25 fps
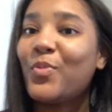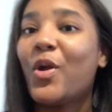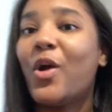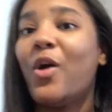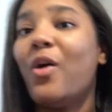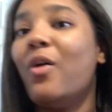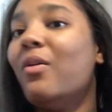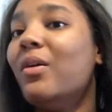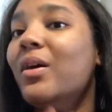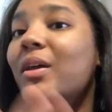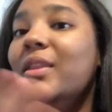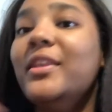
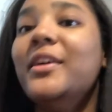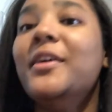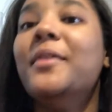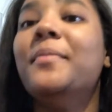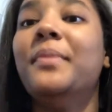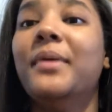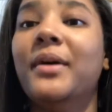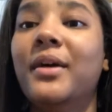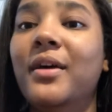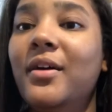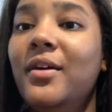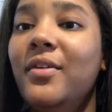all the
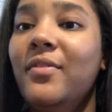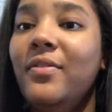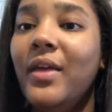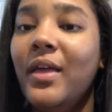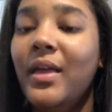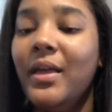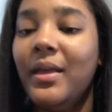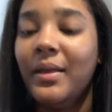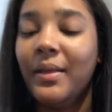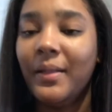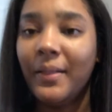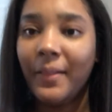above.
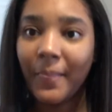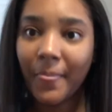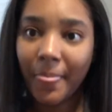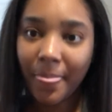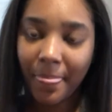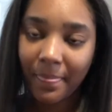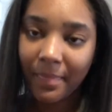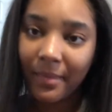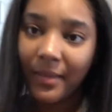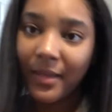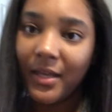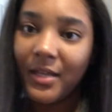
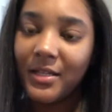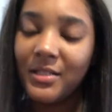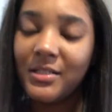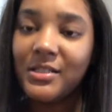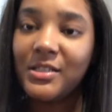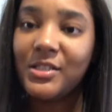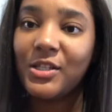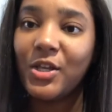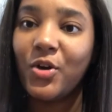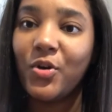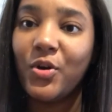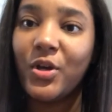And
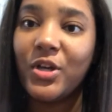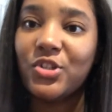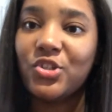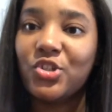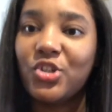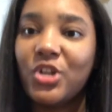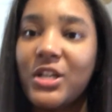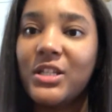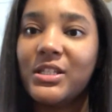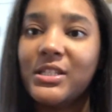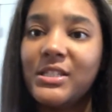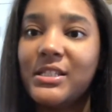so, as
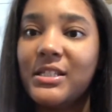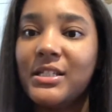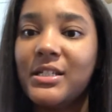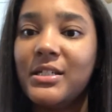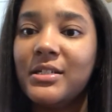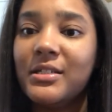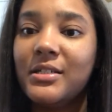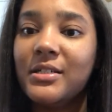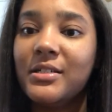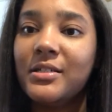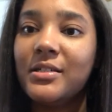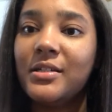y'all
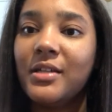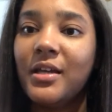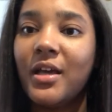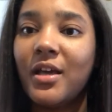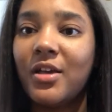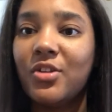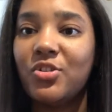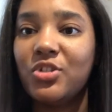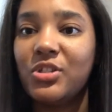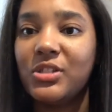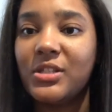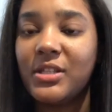seen,
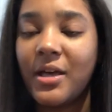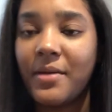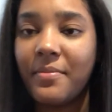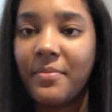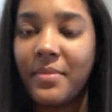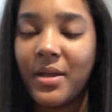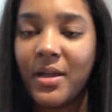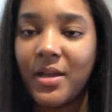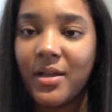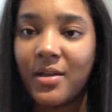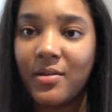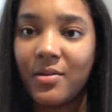I just got
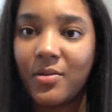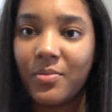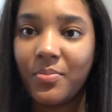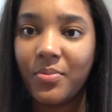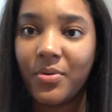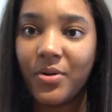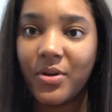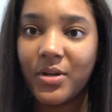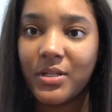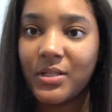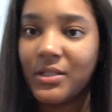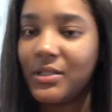my hair
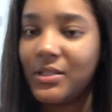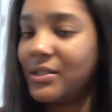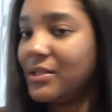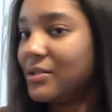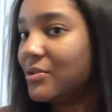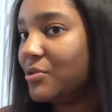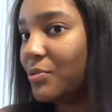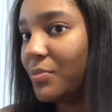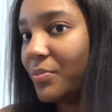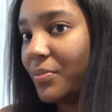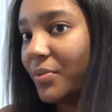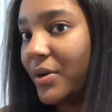pressed,
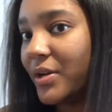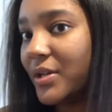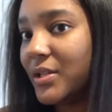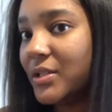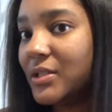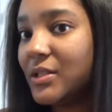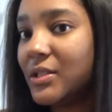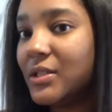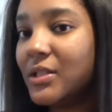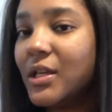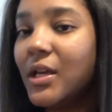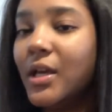silk pressed,
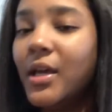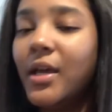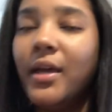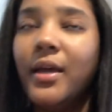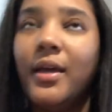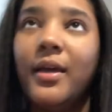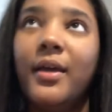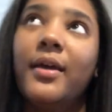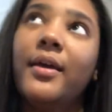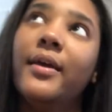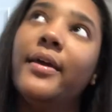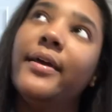
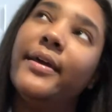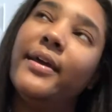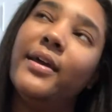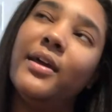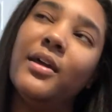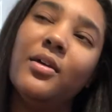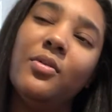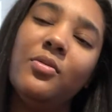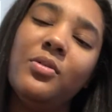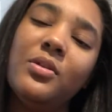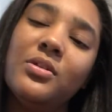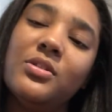
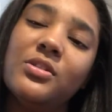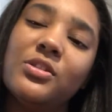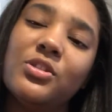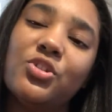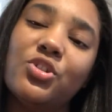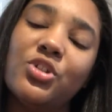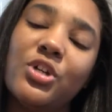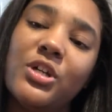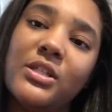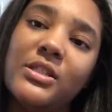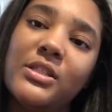And what else did y'all